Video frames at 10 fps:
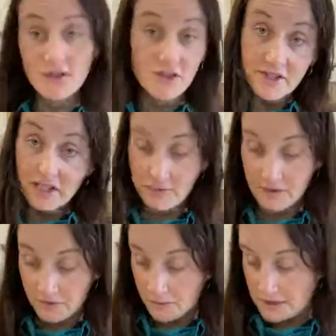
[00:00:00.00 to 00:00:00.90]
just to keep
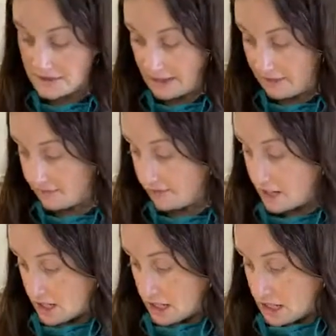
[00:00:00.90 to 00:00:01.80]
everyone safe.
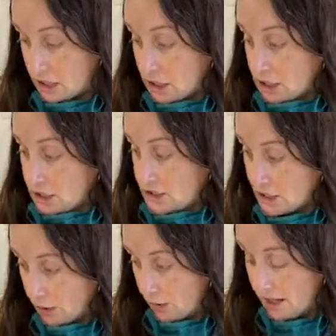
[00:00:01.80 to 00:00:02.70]

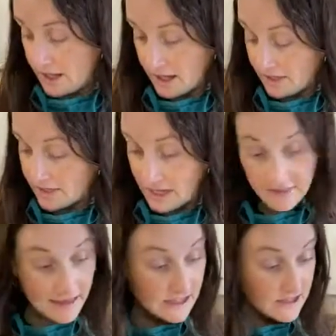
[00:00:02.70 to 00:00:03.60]
So I think
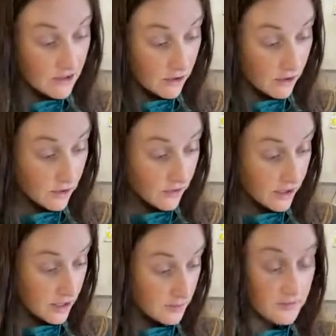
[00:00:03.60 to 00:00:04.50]
that is all.
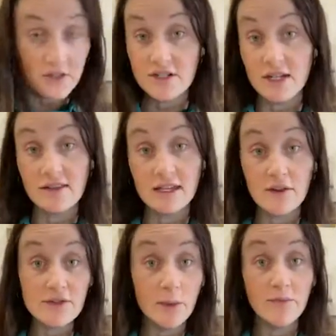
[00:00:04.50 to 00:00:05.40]
If there's anything
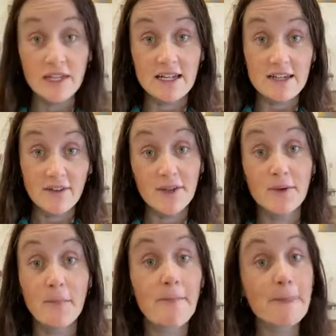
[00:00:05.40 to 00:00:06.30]
else, hopefully I tell
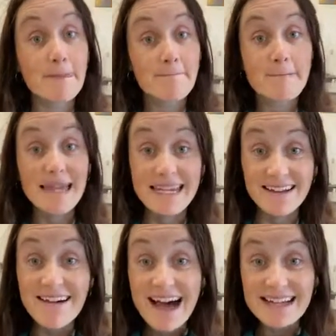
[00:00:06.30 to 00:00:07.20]
you in
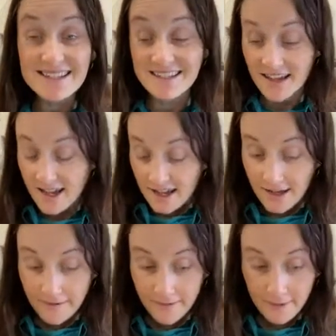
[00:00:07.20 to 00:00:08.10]
class.
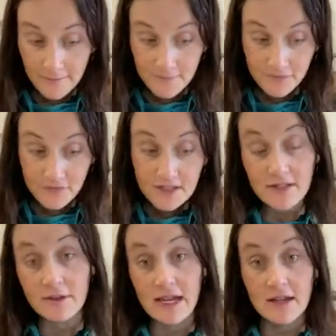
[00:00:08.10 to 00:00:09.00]

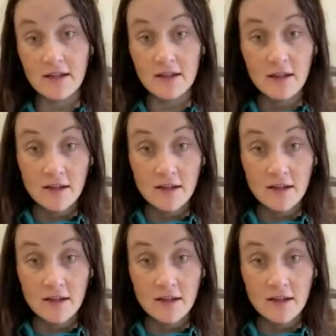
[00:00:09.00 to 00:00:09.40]
So again,